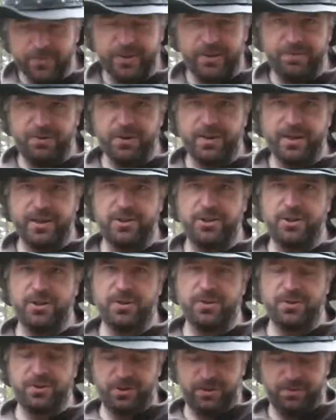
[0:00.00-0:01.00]
if you can
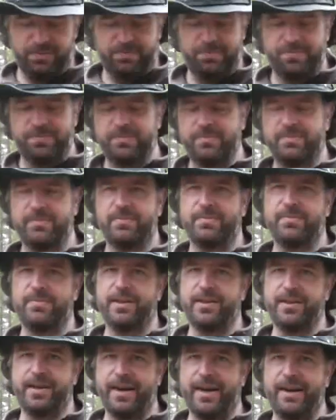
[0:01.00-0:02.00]
choose
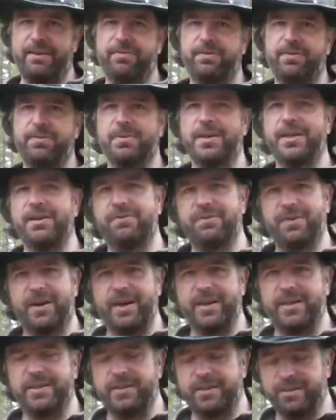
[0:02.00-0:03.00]
the knife with a
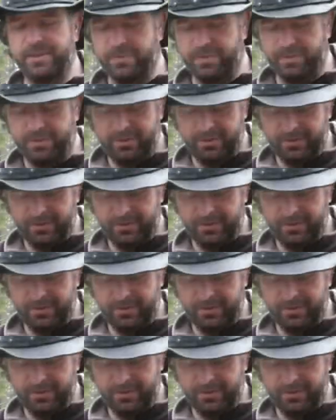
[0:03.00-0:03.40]
fire steel,